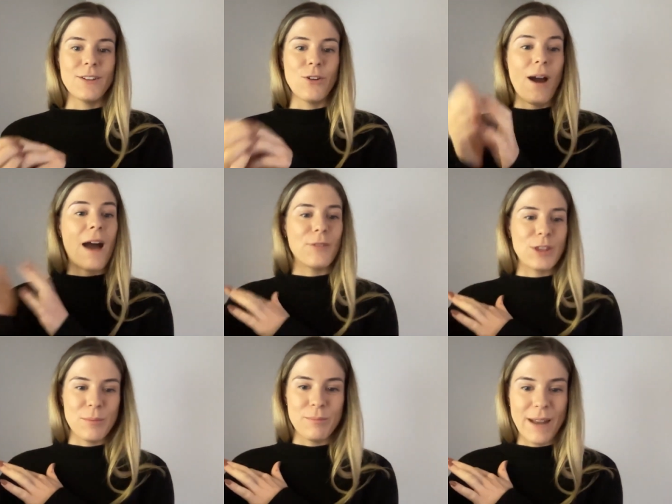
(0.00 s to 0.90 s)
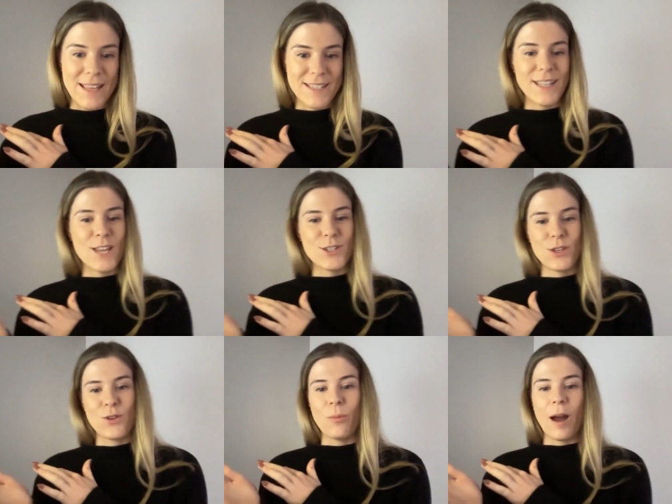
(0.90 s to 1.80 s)
and not having them later stages
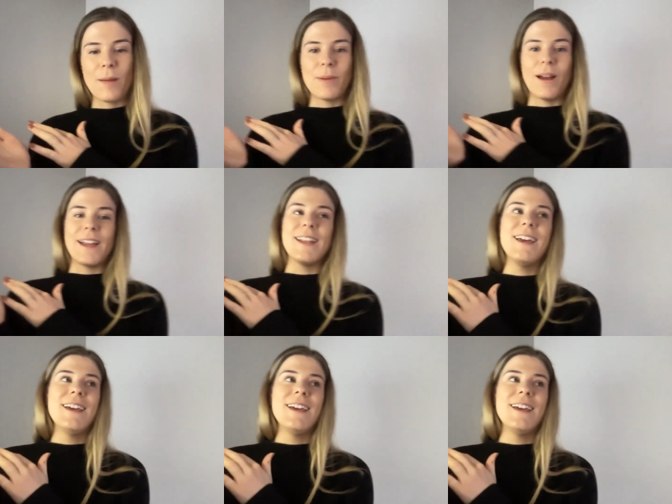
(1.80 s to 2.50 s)
in your pipeline,